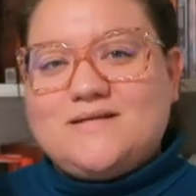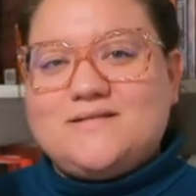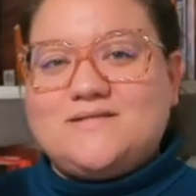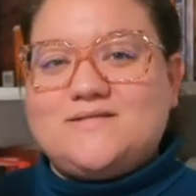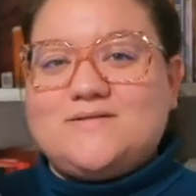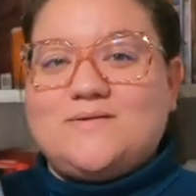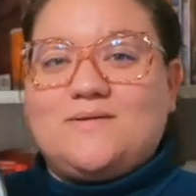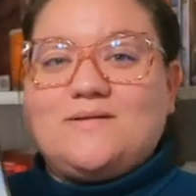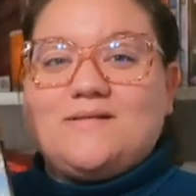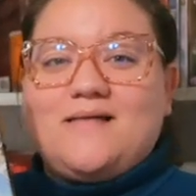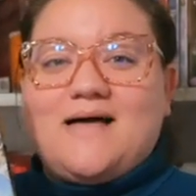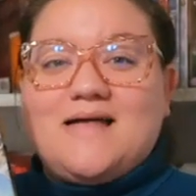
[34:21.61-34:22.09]

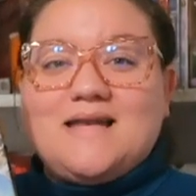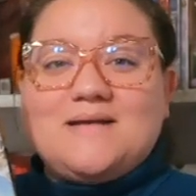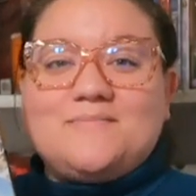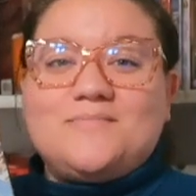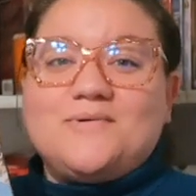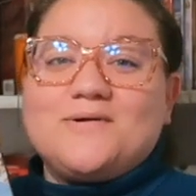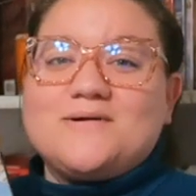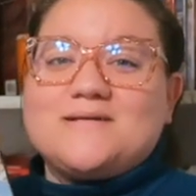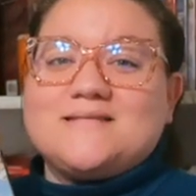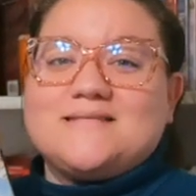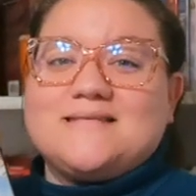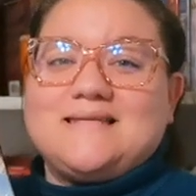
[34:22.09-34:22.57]
So a lot of
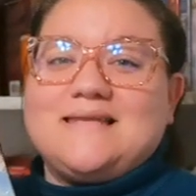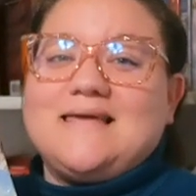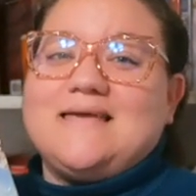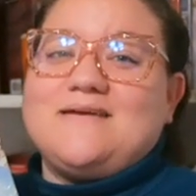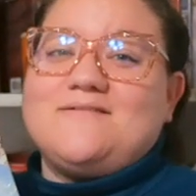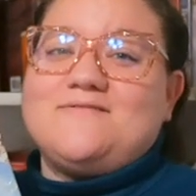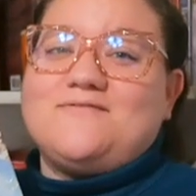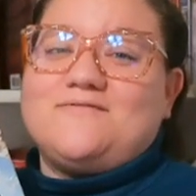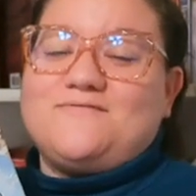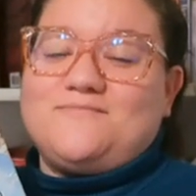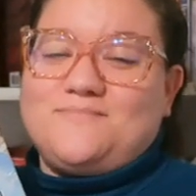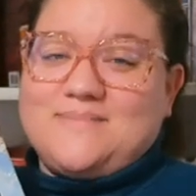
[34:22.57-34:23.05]
books that
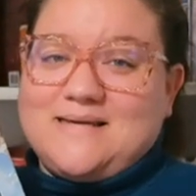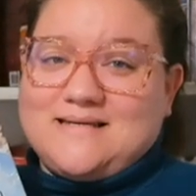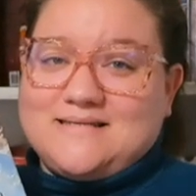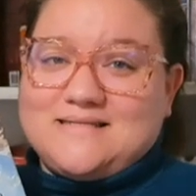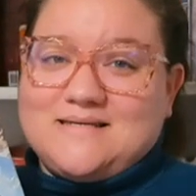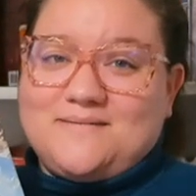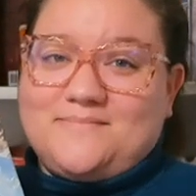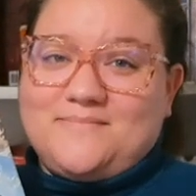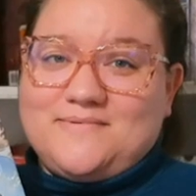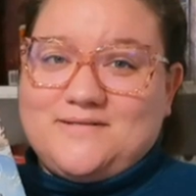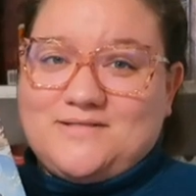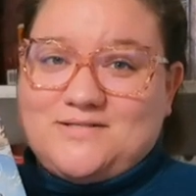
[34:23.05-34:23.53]
I've picked
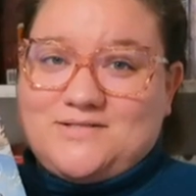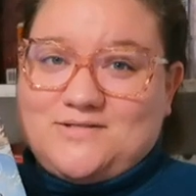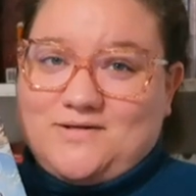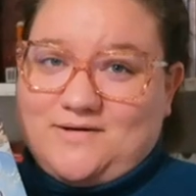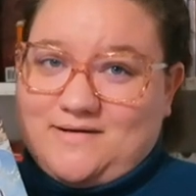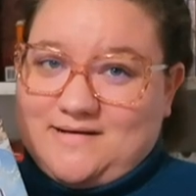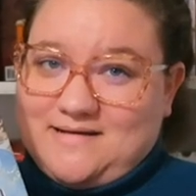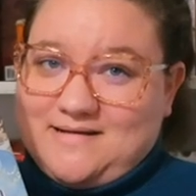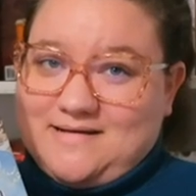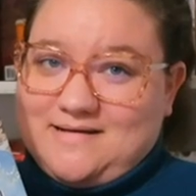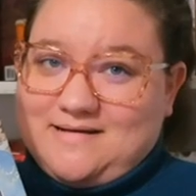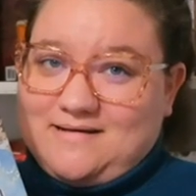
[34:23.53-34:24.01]
up and
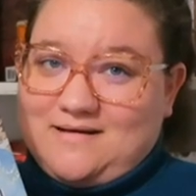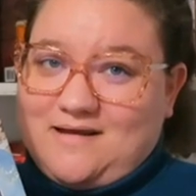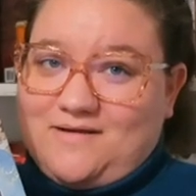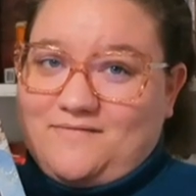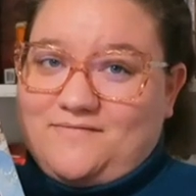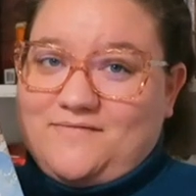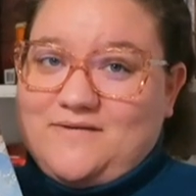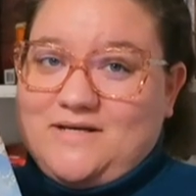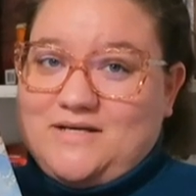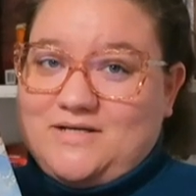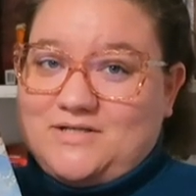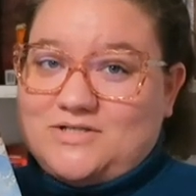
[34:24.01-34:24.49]
started and
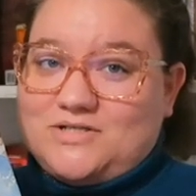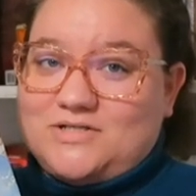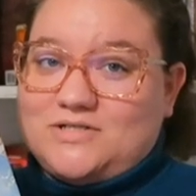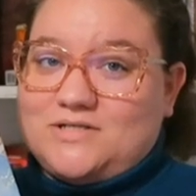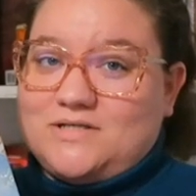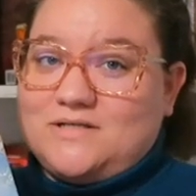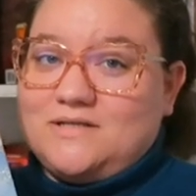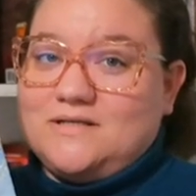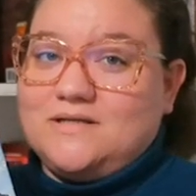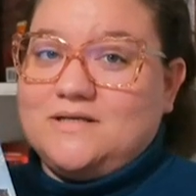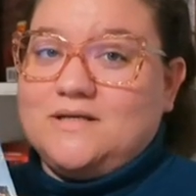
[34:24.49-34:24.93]
not finished